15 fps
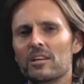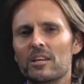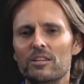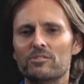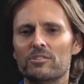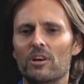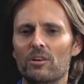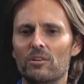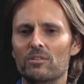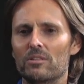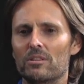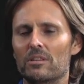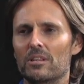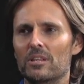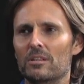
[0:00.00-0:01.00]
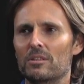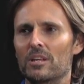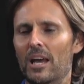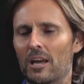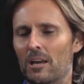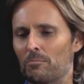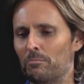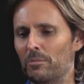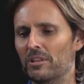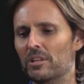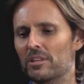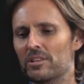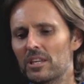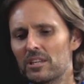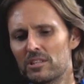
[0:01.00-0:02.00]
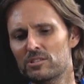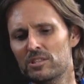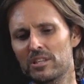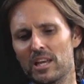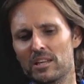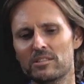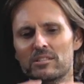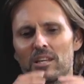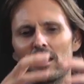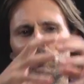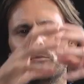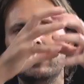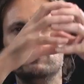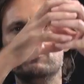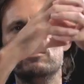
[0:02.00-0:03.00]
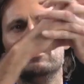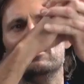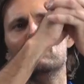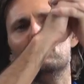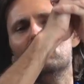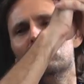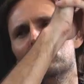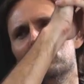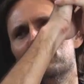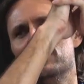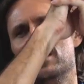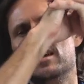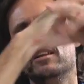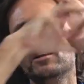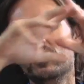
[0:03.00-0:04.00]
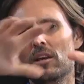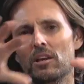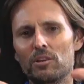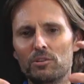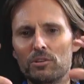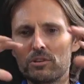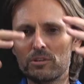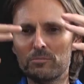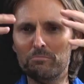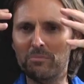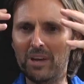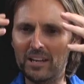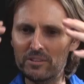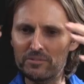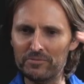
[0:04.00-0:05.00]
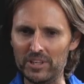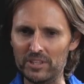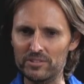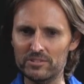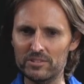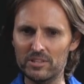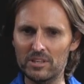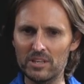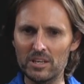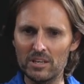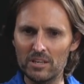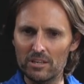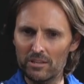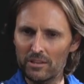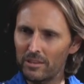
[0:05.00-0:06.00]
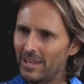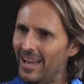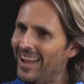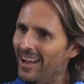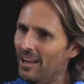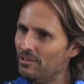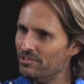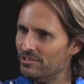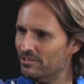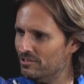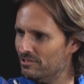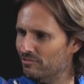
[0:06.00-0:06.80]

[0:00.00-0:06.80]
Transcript: So, um, but the thing is, in that state, when you're in a union state, you can manifest thousands